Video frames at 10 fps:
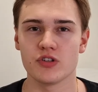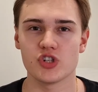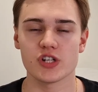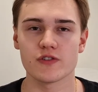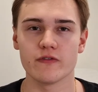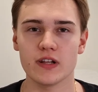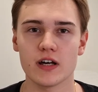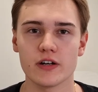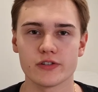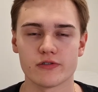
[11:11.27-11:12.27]
just fill
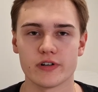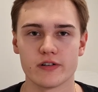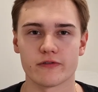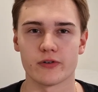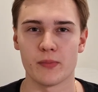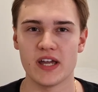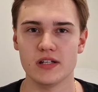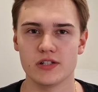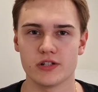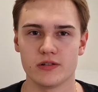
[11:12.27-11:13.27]
out your
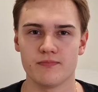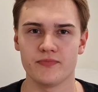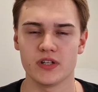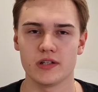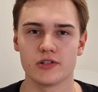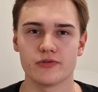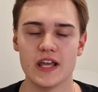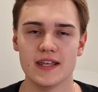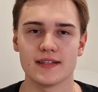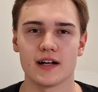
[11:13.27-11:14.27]
information,
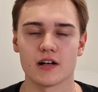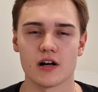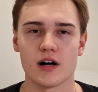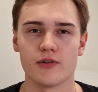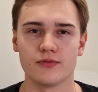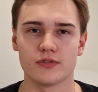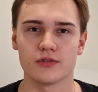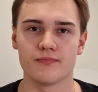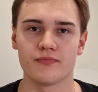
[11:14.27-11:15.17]
create the account,